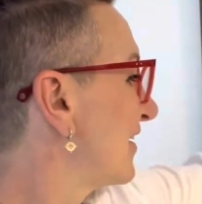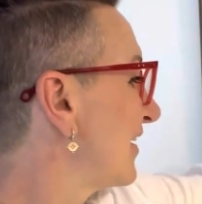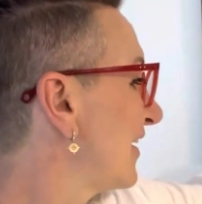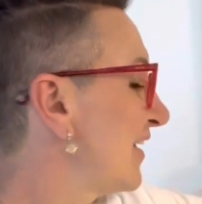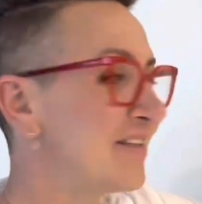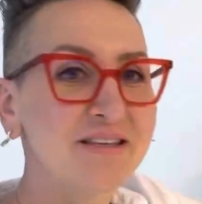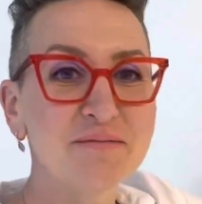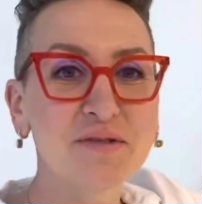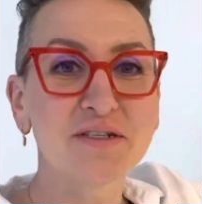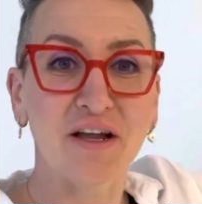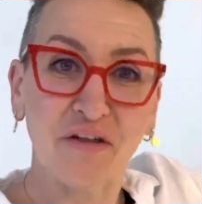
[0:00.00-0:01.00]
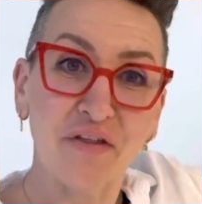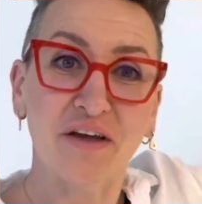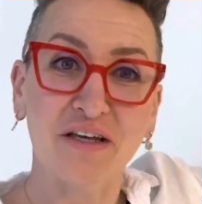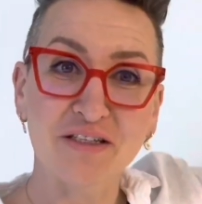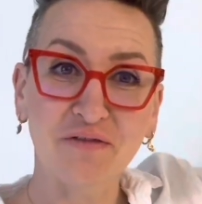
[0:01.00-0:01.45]
It seems
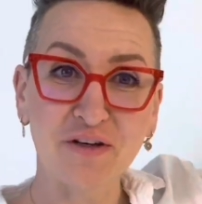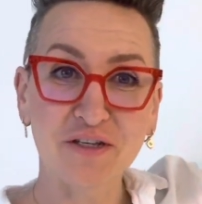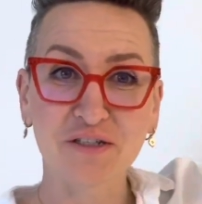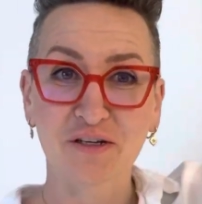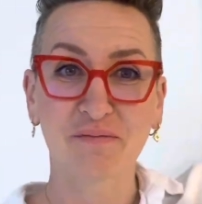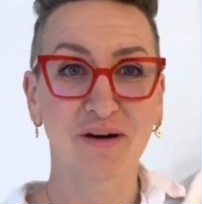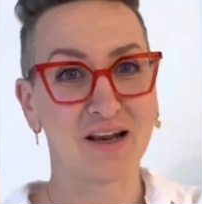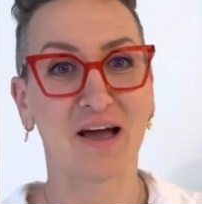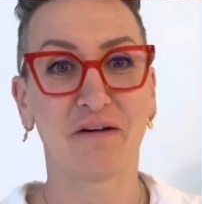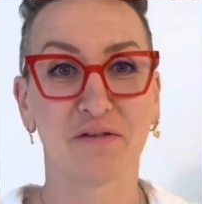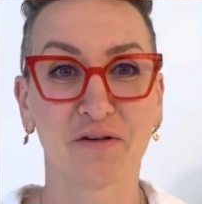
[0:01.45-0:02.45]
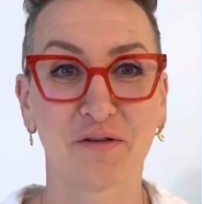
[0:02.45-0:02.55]
nothing is finished in my life at the